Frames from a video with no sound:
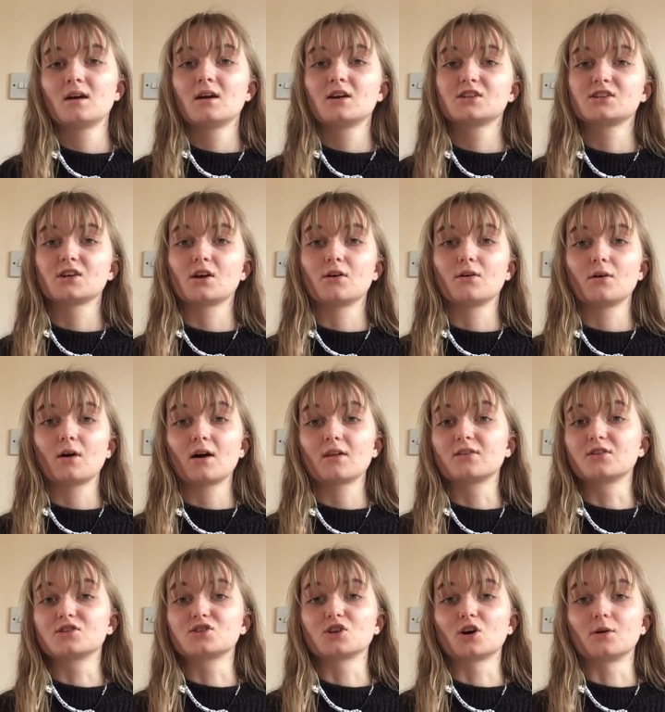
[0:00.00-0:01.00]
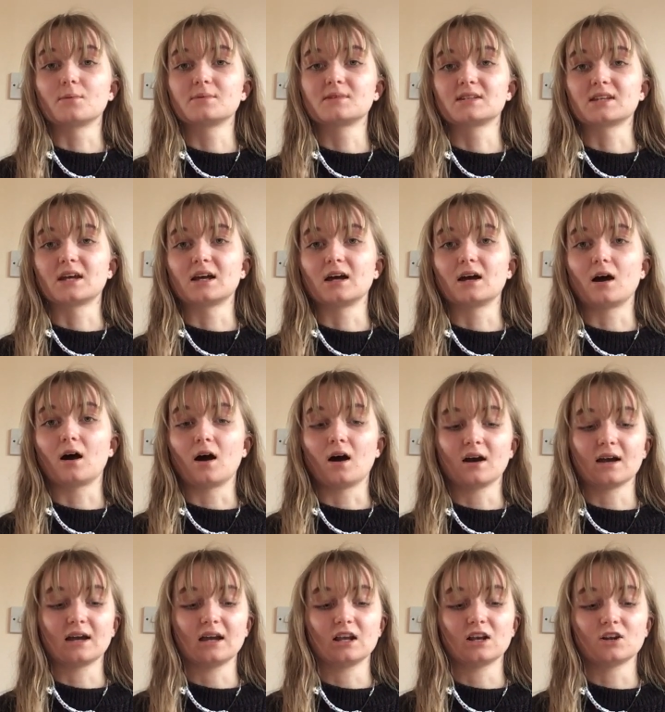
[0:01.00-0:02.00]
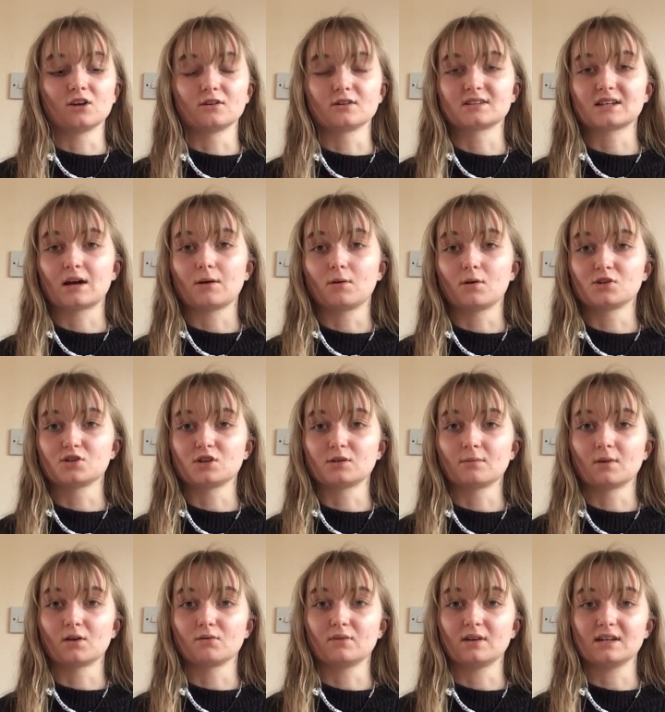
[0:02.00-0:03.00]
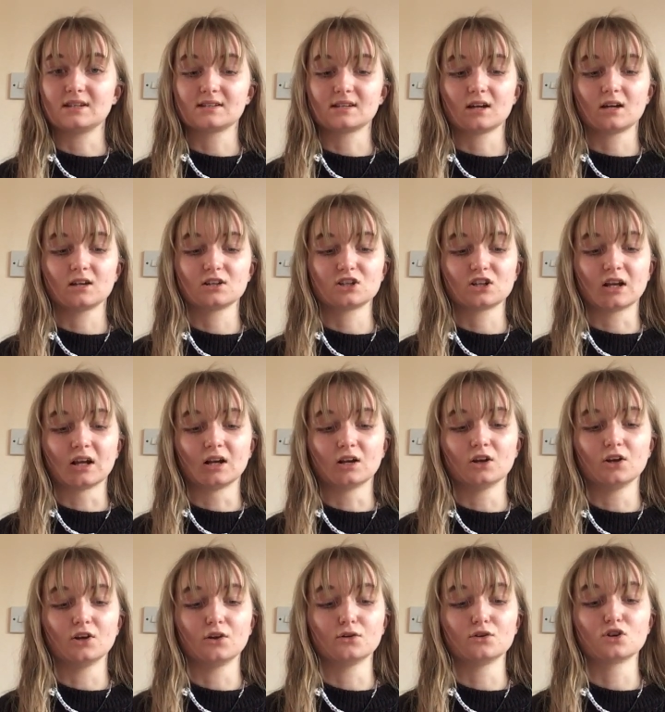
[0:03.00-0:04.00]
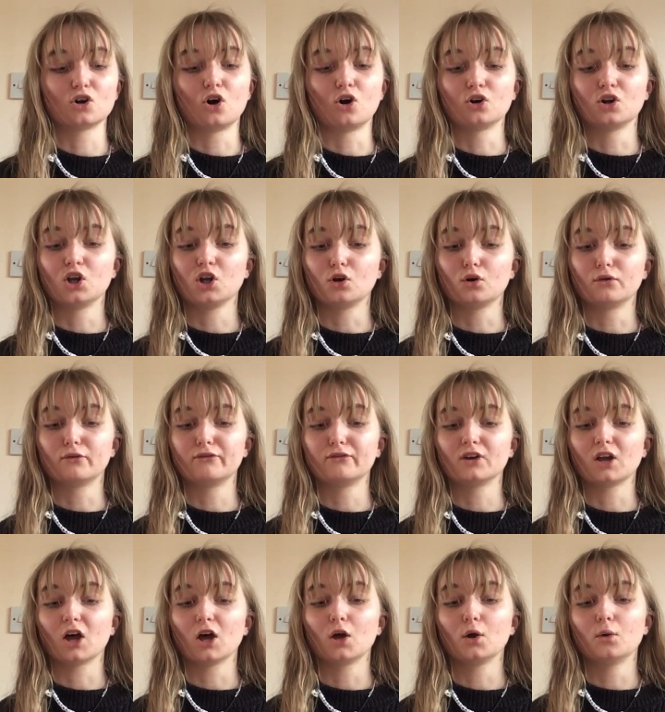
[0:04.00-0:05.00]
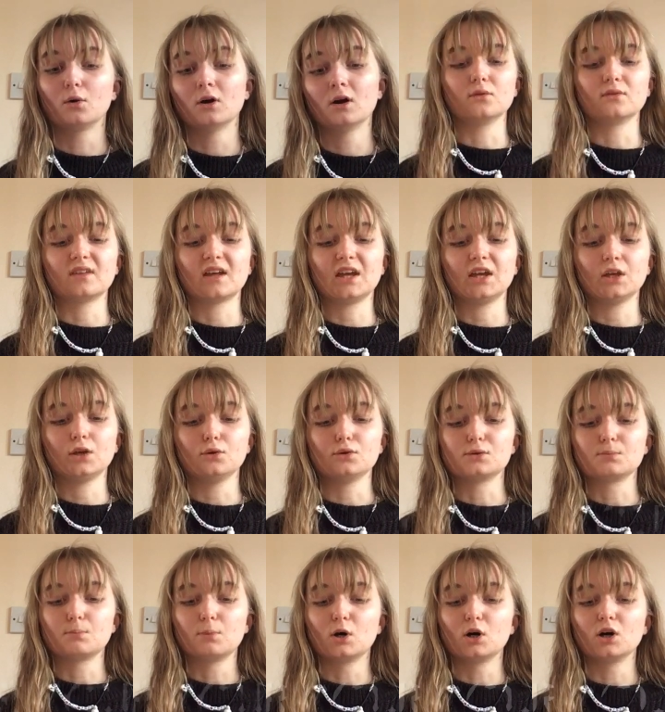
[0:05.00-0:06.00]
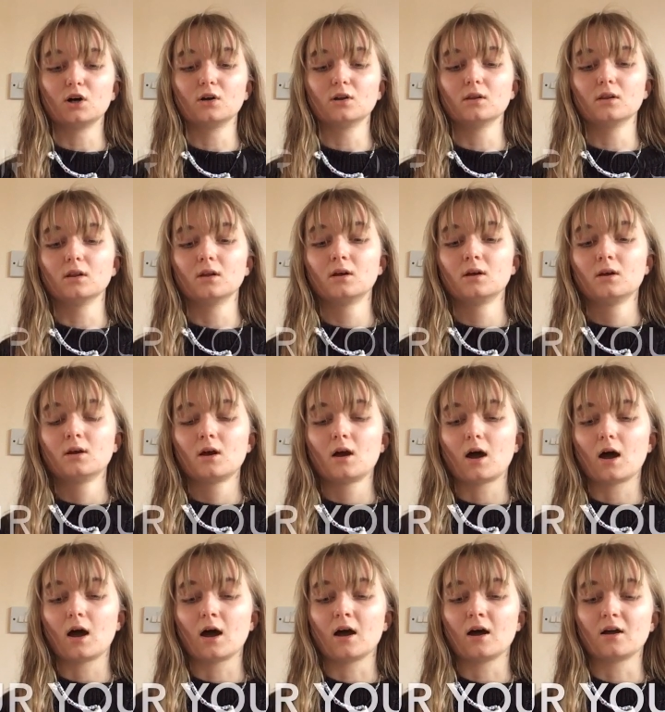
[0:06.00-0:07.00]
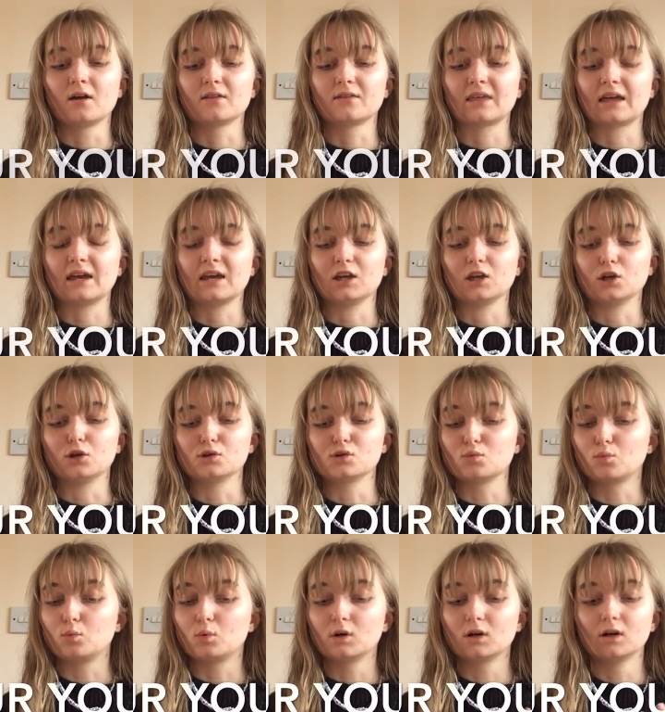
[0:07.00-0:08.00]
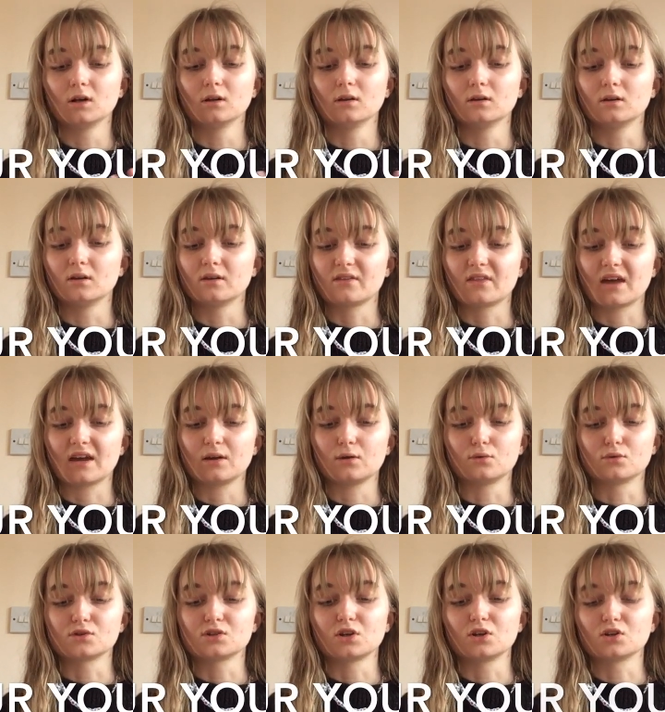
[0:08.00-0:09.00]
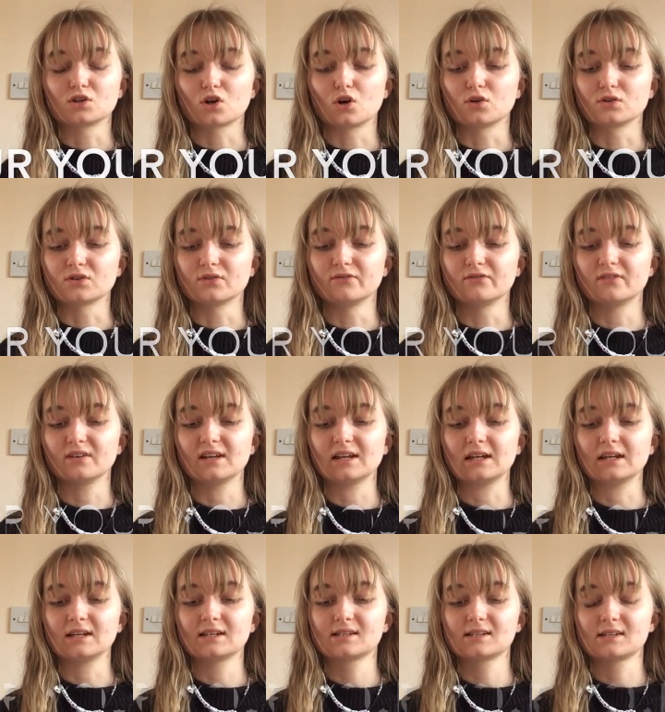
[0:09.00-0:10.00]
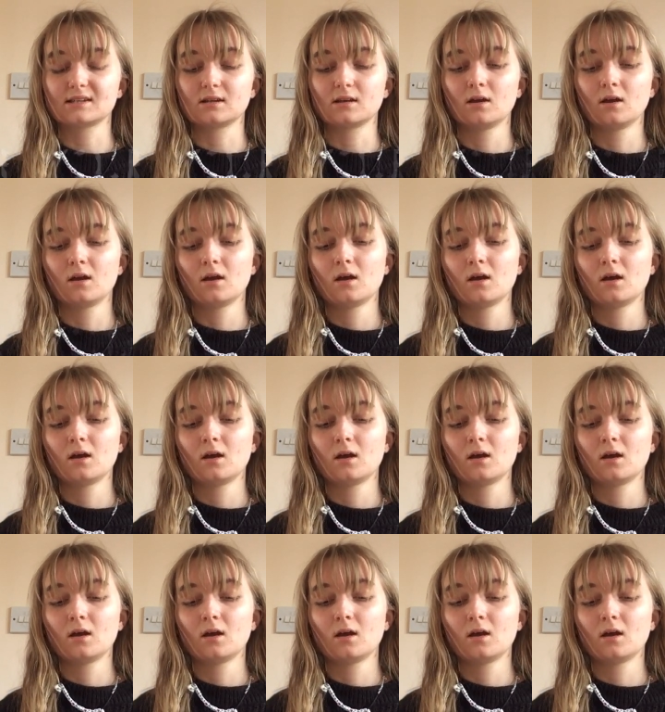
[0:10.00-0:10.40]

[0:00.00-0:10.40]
So other shops that I looked at whilst doing my research include Honour Your Flow. They use pull, they use wool, they also use cotton fleece